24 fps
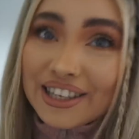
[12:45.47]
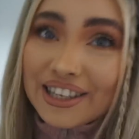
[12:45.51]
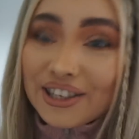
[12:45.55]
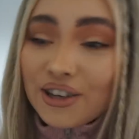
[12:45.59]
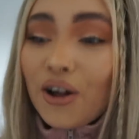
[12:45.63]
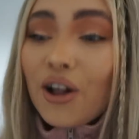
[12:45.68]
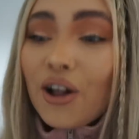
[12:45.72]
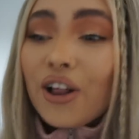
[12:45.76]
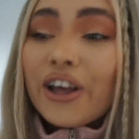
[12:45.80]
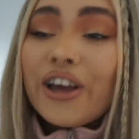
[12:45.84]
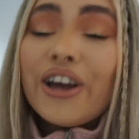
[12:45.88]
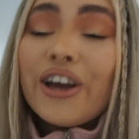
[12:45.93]

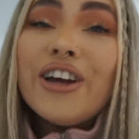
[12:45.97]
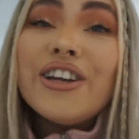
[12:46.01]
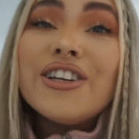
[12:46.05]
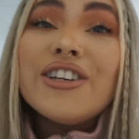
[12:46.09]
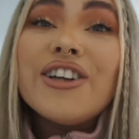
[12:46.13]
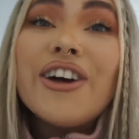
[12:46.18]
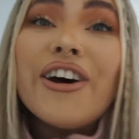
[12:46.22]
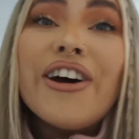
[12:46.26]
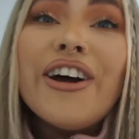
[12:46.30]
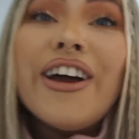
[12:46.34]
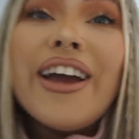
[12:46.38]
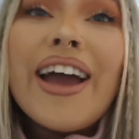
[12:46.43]
all good
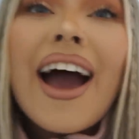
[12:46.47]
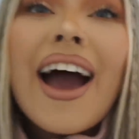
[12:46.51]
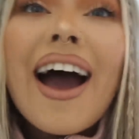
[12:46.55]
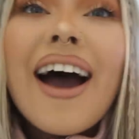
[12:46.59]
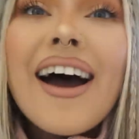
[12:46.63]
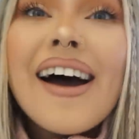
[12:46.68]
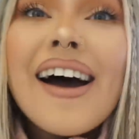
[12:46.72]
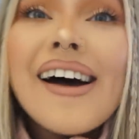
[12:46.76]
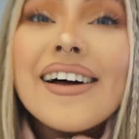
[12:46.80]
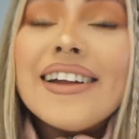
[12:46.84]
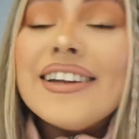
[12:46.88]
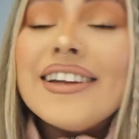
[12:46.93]
now,
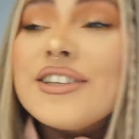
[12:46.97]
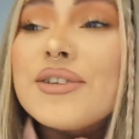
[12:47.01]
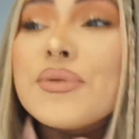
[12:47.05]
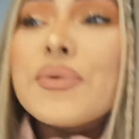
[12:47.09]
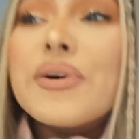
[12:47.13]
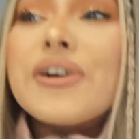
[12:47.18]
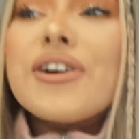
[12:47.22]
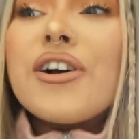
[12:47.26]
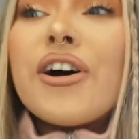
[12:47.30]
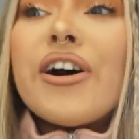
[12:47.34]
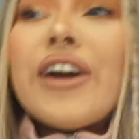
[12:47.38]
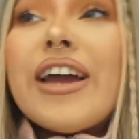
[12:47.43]
and we're
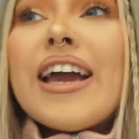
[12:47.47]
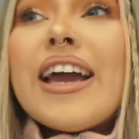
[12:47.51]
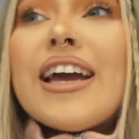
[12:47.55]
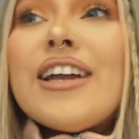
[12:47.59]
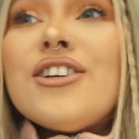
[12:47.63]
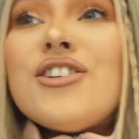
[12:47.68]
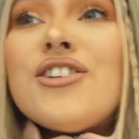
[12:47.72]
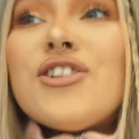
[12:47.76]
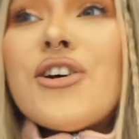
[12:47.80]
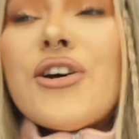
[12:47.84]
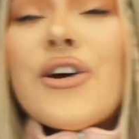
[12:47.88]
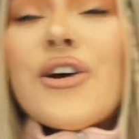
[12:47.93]
now
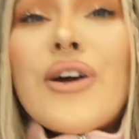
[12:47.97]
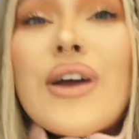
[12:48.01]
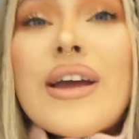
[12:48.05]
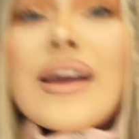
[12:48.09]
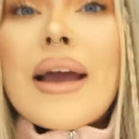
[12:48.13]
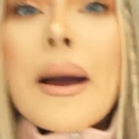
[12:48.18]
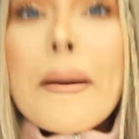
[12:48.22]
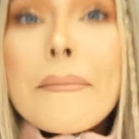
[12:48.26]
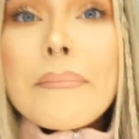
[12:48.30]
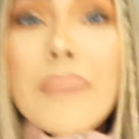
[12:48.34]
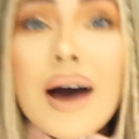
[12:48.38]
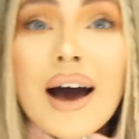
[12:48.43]
into
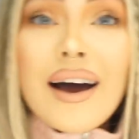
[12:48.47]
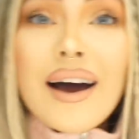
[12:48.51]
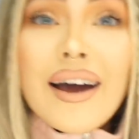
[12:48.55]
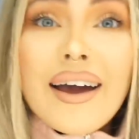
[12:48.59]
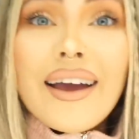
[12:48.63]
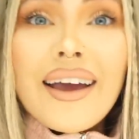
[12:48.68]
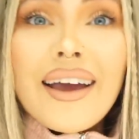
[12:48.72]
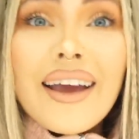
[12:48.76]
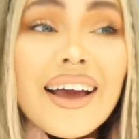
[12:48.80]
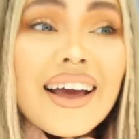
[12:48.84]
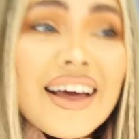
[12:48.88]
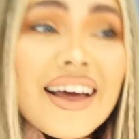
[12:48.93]

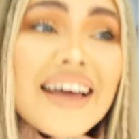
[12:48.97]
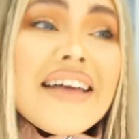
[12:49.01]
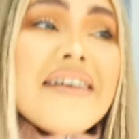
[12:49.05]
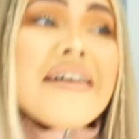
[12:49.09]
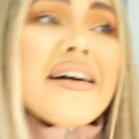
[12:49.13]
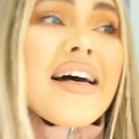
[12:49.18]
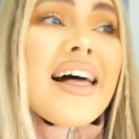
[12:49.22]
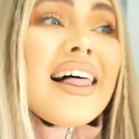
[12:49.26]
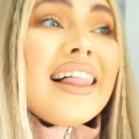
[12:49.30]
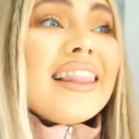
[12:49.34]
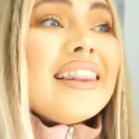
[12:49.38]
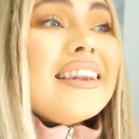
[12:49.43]
my
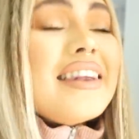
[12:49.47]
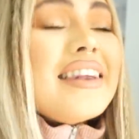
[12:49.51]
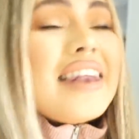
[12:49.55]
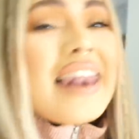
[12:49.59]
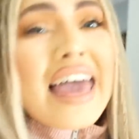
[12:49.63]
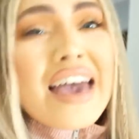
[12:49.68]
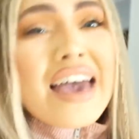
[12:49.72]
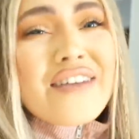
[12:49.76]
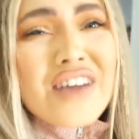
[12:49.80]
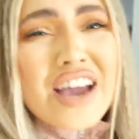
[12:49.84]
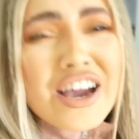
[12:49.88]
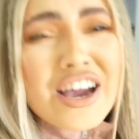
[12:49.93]

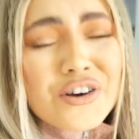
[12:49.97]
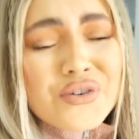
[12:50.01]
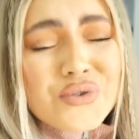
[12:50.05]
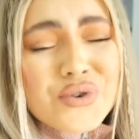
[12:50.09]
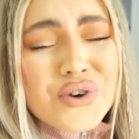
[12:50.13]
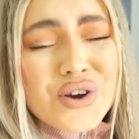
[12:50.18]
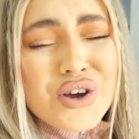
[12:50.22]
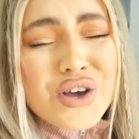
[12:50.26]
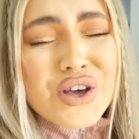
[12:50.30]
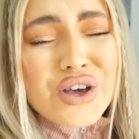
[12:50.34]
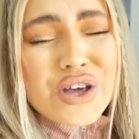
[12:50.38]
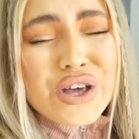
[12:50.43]
living
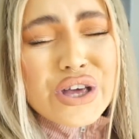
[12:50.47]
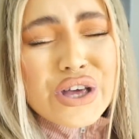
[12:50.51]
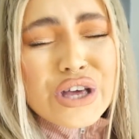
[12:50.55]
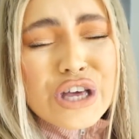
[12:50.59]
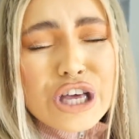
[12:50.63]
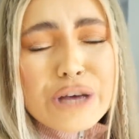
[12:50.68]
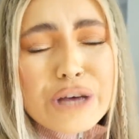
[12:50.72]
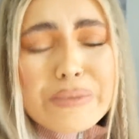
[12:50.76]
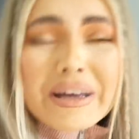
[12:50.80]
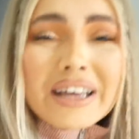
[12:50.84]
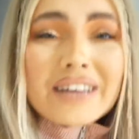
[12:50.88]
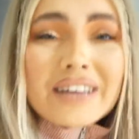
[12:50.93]

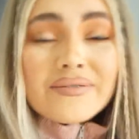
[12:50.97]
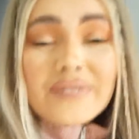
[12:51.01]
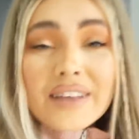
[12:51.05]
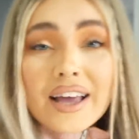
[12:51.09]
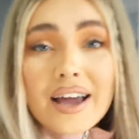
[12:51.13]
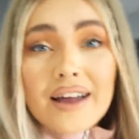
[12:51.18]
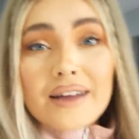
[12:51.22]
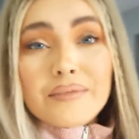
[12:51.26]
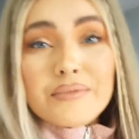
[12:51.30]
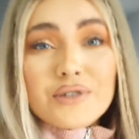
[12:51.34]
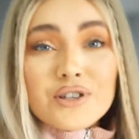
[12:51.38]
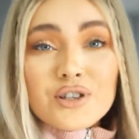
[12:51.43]
room.
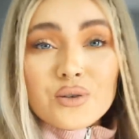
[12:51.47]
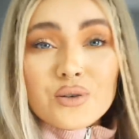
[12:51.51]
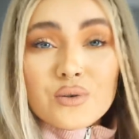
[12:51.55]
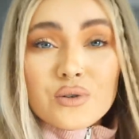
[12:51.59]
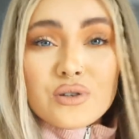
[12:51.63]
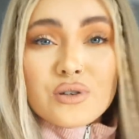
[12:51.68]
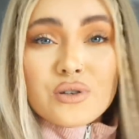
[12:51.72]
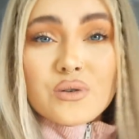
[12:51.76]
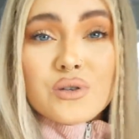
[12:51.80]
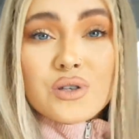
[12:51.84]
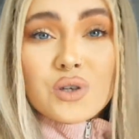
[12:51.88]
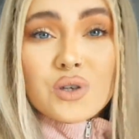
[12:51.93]
I'm so,
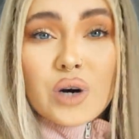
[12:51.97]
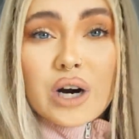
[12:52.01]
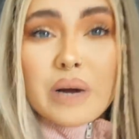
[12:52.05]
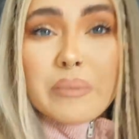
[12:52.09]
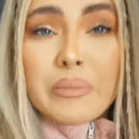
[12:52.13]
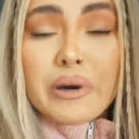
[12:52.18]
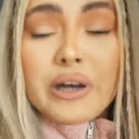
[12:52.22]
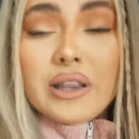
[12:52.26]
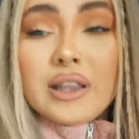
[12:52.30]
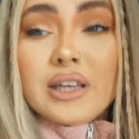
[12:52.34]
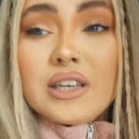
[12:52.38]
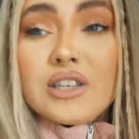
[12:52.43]
so sorry
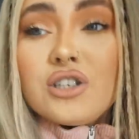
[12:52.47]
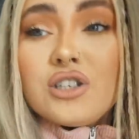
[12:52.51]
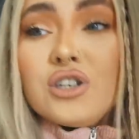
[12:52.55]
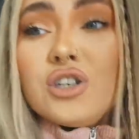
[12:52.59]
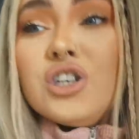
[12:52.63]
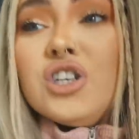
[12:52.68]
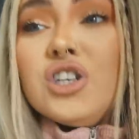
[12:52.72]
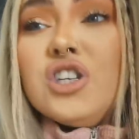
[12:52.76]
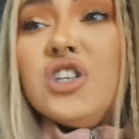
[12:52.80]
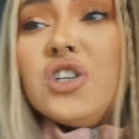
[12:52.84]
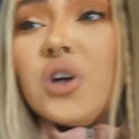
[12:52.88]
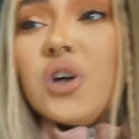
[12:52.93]
about this
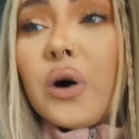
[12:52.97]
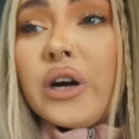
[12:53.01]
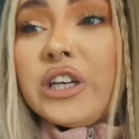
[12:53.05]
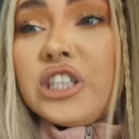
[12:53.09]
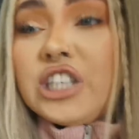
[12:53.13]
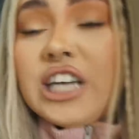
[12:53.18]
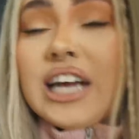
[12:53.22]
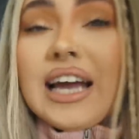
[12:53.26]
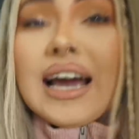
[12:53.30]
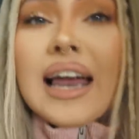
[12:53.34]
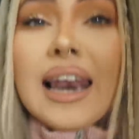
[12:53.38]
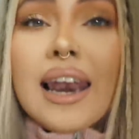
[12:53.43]

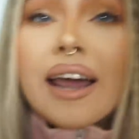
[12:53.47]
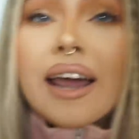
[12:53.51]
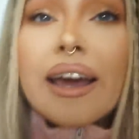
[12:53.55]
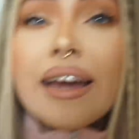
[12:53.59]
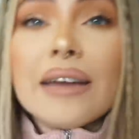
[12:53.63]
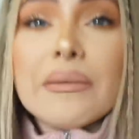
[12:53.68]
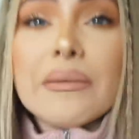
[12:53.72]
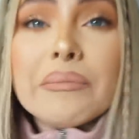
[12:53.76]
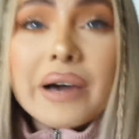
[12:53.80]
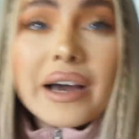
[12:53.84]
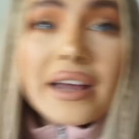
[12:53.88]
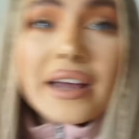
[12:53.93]
dodgy
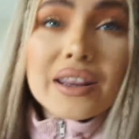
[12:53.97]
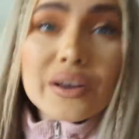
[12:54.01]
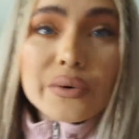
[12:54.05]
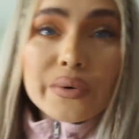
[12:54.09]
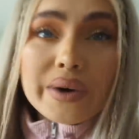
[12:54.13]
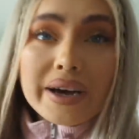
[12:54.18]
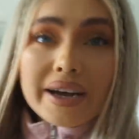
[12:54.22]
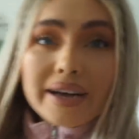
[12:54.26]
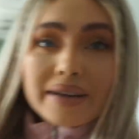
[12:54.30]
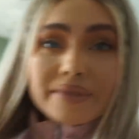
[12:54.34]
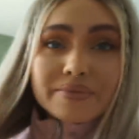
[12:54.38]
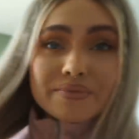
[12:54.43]
lighting, by the
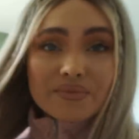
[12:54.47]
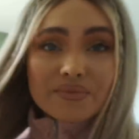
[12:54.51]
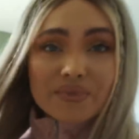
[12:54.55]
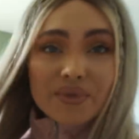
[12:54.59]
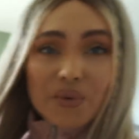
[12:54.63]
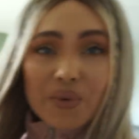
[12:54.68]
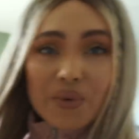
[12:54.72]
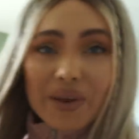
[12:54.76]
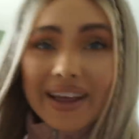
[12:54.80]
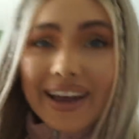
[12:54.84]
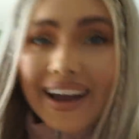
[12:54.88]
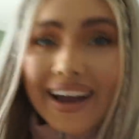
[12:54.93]
way.
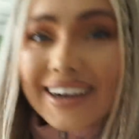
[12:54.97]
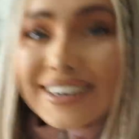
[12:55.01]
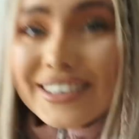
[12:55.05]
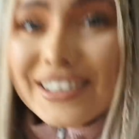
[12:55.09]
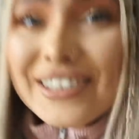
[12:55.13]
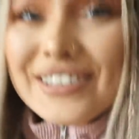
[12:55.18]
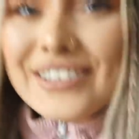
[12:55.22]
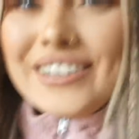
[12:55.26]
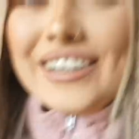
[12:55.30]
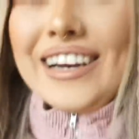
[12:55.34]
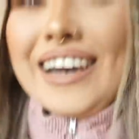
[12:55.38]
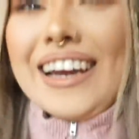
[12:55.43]
Well, I actually
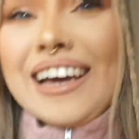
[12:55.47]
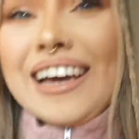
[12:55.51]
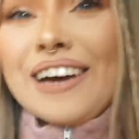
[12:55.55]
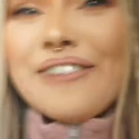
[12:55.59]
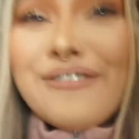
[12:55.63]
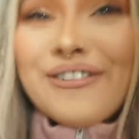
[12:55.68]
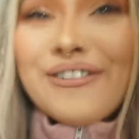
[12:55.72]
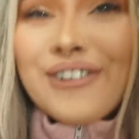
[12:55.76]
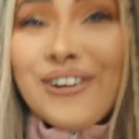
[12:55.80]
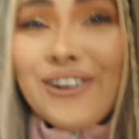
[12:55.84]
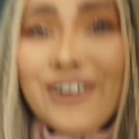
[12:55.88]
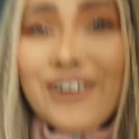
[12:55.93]
do like a
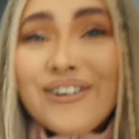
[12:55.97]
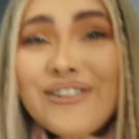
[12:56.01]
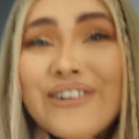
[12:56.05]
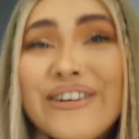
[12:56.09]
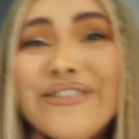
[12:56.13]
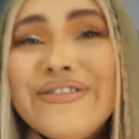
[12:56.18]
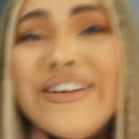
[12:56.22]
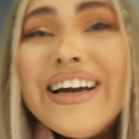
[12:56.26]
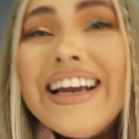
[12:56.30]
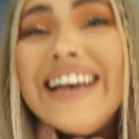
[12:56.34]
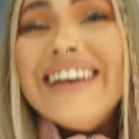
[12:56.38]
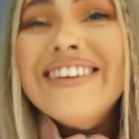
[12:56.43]
full-on
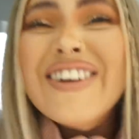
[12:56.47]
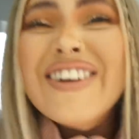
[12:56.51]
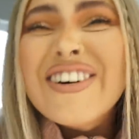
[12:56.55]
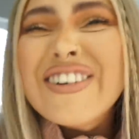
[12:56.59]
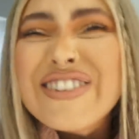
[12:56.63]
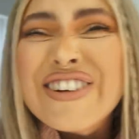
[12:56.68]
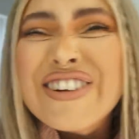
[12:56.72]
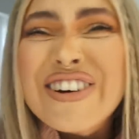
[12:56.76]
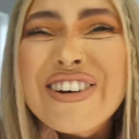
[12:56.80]
reveal. Hold on.